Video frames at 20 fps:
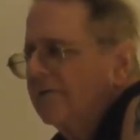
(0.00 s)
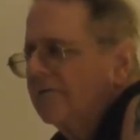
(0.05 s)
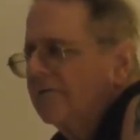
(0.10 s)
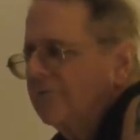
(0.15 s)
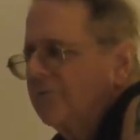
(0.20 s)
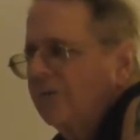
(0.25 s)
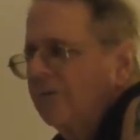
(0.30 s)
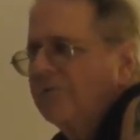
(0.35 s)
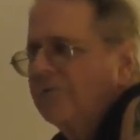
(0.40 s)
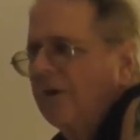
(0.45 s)
He
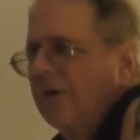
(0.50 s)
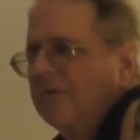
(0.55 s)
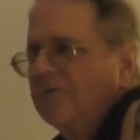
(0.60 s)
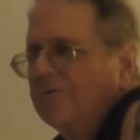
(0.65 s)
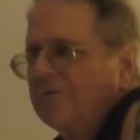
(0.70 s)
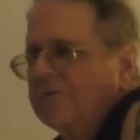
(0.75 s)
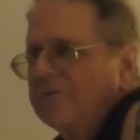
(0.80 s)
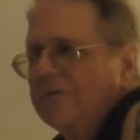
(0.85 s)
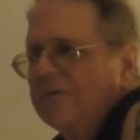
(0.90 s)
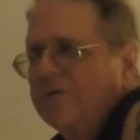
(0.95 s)
says, we've
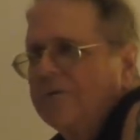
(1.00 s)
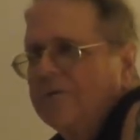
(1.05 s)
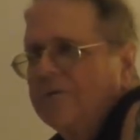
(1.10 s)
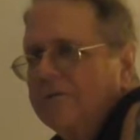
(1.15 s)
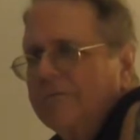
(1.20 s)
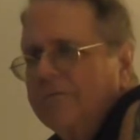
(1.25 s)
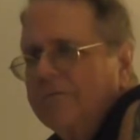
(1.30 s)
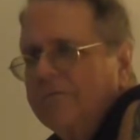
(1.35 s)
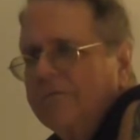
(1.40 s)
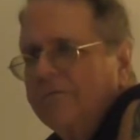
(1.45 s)
noticed
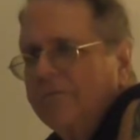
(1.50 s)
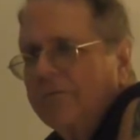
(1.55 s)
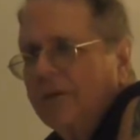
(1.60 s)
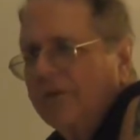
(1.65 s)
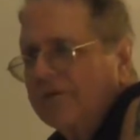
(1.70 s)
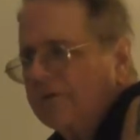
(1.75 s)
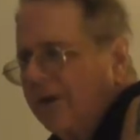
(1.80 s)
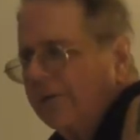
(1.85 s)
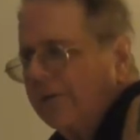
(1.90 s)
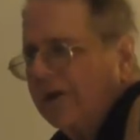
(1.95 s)
you.
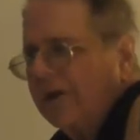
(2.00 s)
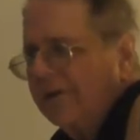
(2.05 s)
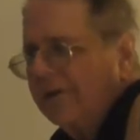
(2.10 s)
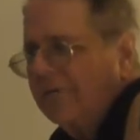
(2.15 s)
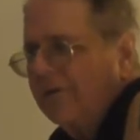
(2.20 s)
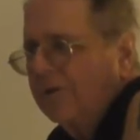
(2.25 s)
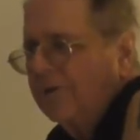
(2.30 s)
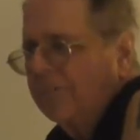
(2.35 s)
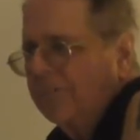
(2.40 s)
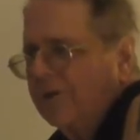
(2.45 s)
I said, I'm
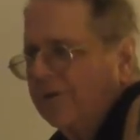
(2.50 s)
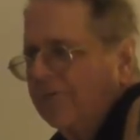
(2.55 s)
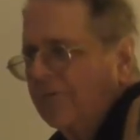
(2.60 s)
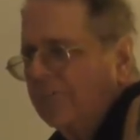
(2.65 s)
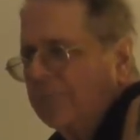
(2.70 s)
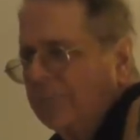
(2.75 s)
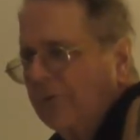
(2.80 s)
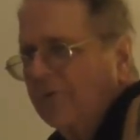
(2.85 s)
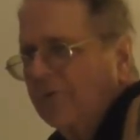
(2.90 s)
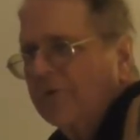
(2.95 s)
kind of on a bit
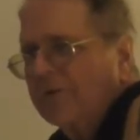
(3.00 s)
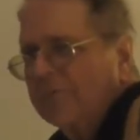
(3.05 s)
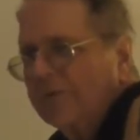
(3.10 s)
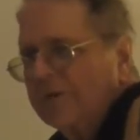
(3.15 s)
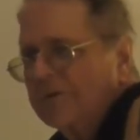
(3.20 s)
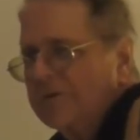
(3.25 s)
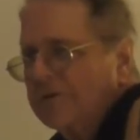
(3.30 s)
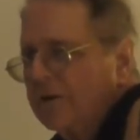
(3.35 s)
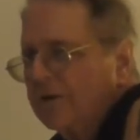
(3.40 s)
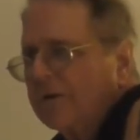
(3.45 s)
of a
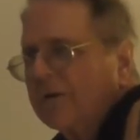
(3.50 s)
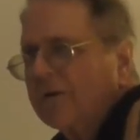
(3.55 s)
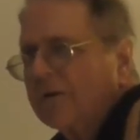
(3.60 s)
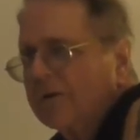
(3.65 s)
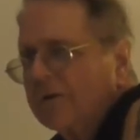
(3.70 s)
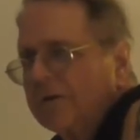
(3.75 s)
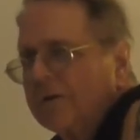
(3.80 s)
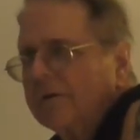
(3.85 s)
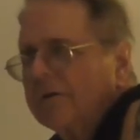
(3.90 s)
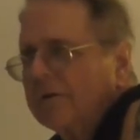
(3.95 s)
pilgrimage
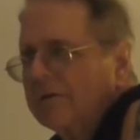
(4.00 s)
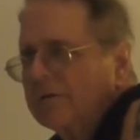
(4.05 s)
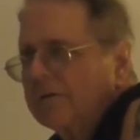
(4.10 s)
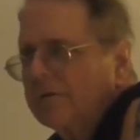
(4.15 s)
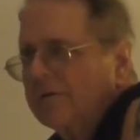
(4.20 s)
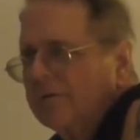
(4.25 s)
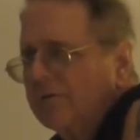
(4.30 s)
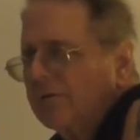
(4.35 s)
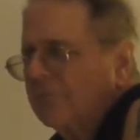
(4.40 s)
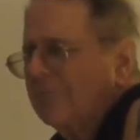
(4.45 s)
here,
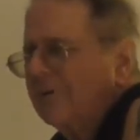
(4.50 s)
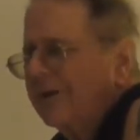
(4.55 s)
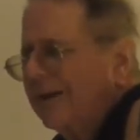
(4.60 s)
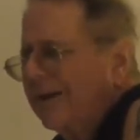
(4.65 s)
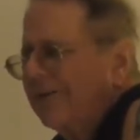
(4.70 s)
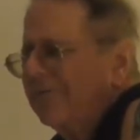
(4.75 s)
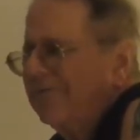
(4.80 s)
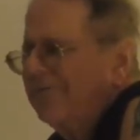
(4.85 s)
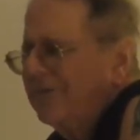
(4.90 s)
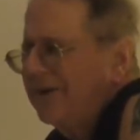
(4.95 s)
He says, we
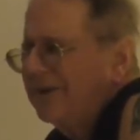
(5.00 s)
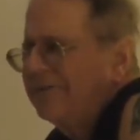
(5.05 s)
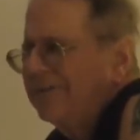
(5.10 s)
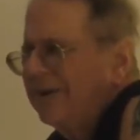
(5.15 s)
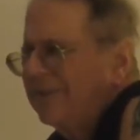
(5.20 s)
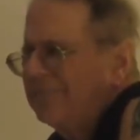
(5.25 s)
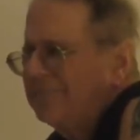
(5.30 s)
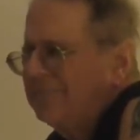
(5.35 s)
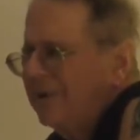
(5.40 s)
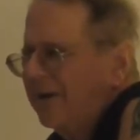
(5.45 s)
kind of
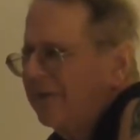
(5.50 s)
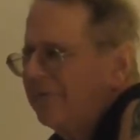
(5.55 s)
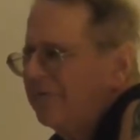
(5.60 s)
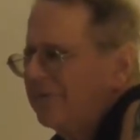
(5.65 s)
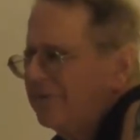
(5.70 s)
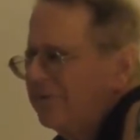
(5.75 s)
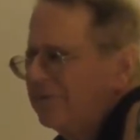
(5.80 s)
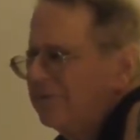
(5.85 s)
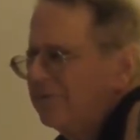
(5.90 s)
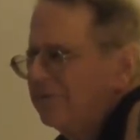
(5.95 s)
figured that's
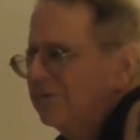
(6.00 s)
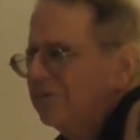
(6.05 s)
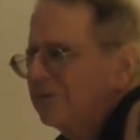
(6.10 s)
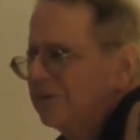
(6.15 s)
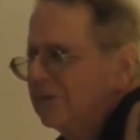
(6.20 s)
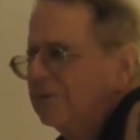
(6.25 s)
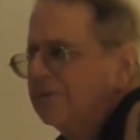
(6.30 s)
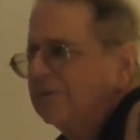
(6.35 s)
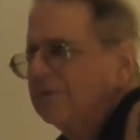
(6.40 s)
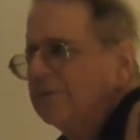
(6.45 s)
probably what you're
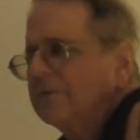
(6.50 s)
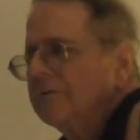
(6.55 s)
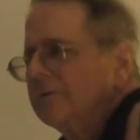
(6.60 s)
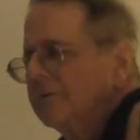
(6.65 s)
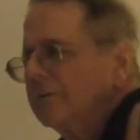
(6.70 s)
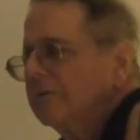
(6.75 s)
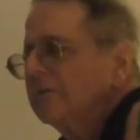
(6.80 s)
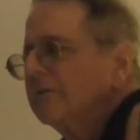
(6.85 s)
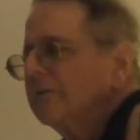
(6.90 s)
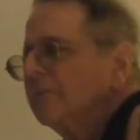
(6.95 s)
doing.
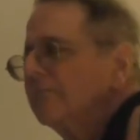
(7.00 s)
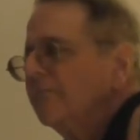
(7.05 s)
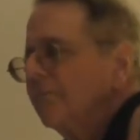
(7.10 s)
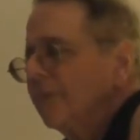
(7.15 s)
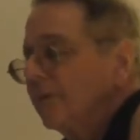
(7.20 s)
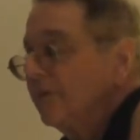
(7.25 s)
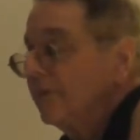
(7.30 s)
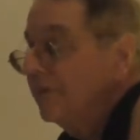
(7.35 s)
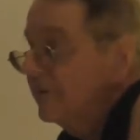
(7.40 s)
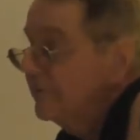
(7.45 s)
I
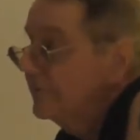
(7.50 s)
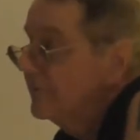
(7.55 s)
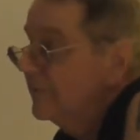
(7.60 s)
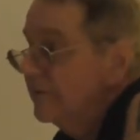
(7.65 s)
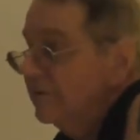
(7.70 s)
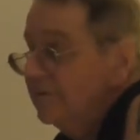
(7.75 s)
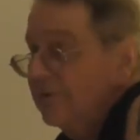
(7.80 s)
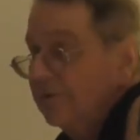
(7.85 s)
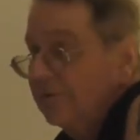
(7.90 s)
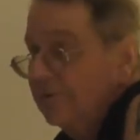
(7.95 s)

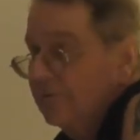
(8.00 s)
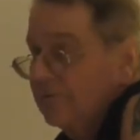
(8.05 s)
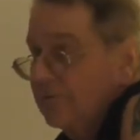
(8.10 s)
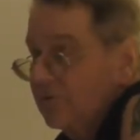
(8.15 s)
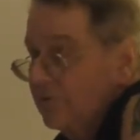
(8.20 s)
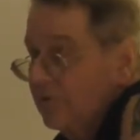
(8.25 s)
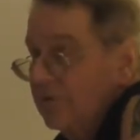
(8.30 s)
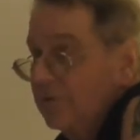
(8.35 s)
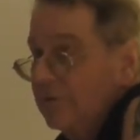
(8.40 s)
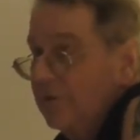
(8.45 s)
said,
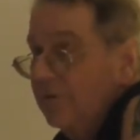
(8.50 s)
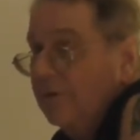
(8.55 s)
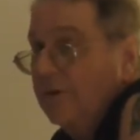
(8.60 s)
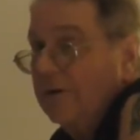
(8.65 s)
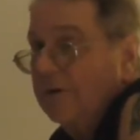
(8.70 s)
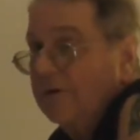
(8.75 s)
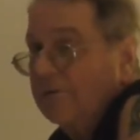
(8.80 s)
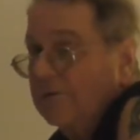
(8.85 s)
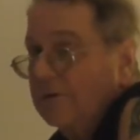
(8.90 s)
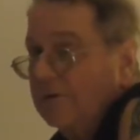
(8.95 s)
it's true, I
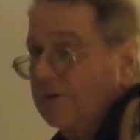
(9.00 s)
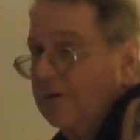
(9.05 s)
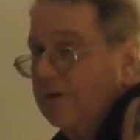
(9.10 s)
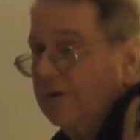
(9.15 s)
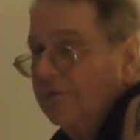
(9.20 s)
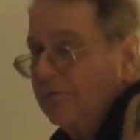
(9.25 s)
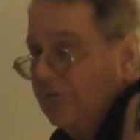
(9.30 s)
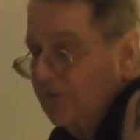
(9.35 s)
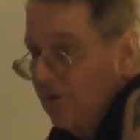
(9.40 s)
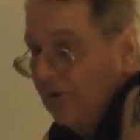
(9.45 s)
was.
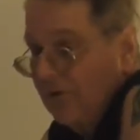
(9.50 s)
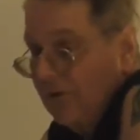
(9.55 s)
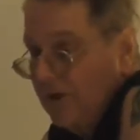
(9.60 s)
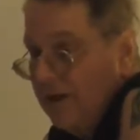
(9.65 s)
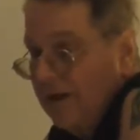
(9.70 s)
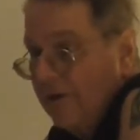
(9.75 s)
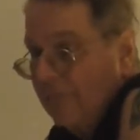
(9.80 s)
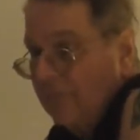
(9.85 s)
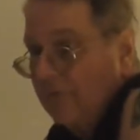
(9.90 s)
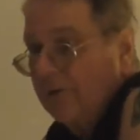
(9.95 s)

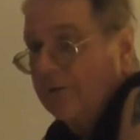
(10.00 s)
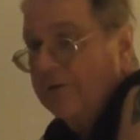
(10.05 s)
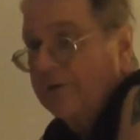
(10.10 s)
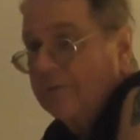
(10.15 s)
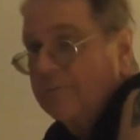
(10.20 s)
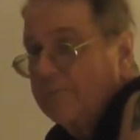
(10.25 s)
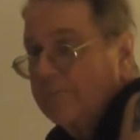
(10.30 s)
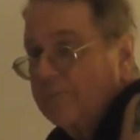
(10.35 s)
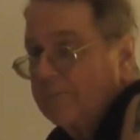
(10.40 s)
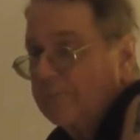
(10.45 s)
Still am,
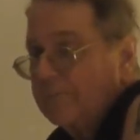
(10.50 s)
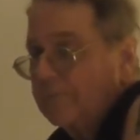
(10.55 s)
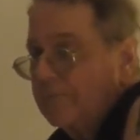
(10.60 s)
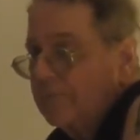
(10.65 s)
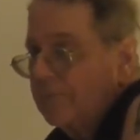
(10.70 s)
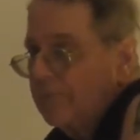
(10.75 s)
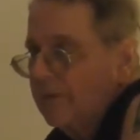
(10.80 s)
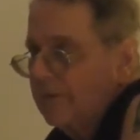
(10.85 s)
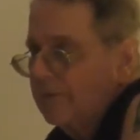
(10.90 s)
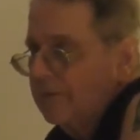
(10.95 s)
really.
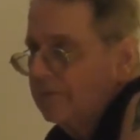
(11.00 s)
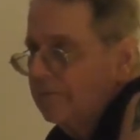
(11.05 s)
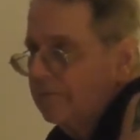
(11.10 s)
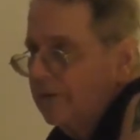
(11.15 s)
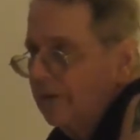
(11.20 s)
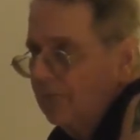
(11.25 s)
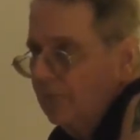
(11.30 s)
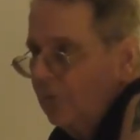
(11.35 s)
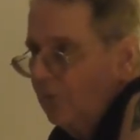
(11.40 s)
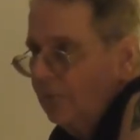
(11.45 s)

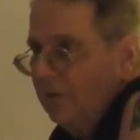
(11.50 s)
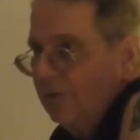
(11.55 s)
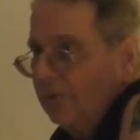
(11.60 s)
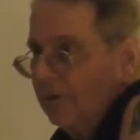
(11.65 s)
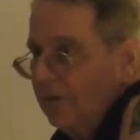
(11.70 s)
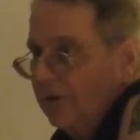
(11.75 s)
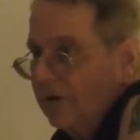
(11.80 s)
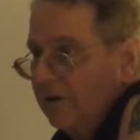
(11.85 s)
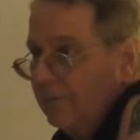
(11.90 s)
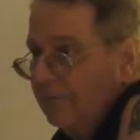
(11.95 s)
And will
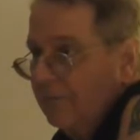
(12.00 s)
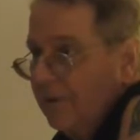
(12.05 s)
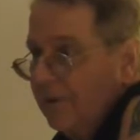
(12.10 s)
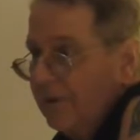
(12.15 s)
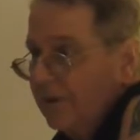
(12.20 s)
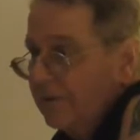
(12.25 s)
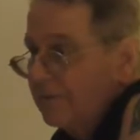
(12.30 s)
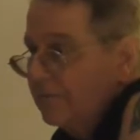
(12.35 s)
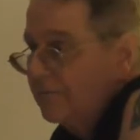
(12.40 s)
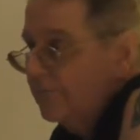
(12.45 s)
be when I come
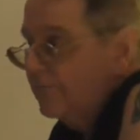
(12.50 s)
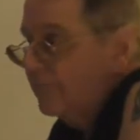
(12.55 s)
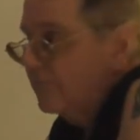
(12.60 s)
back.